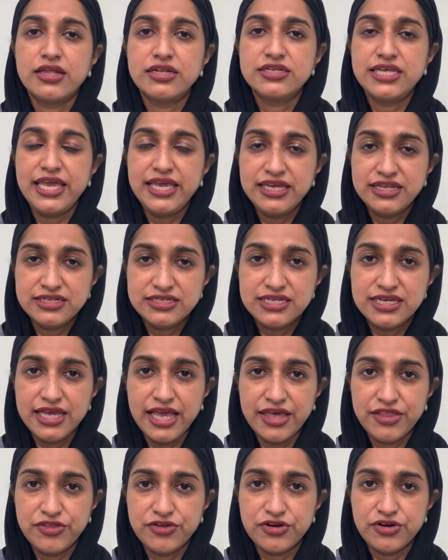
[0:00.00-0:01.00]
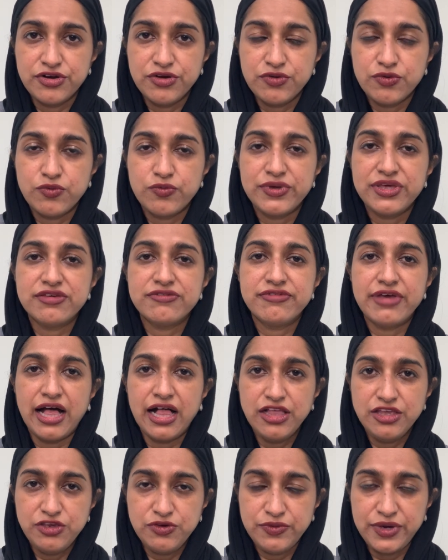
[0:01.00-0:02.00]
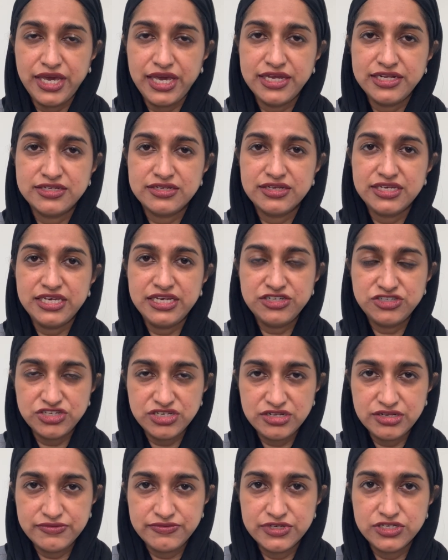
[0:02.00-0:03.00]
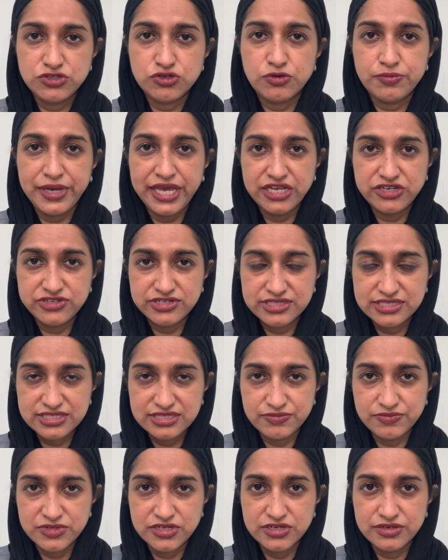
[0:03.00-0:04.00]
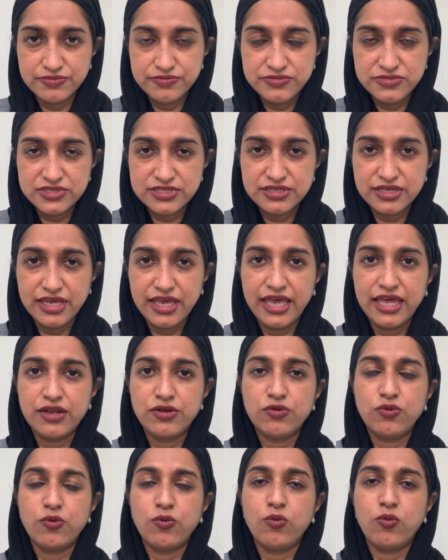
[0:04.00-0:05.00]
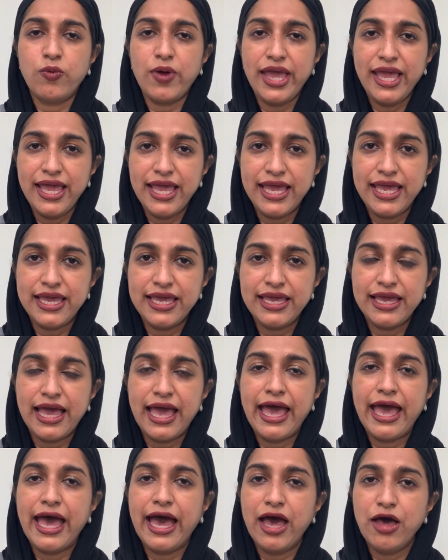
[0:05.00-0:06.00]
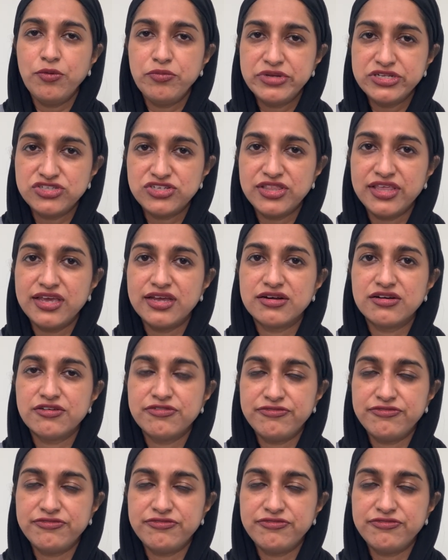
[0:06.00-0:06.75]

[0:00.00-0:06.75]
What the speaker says: Taken together, we evaluate each individual patient's symptoms and weigh how much they are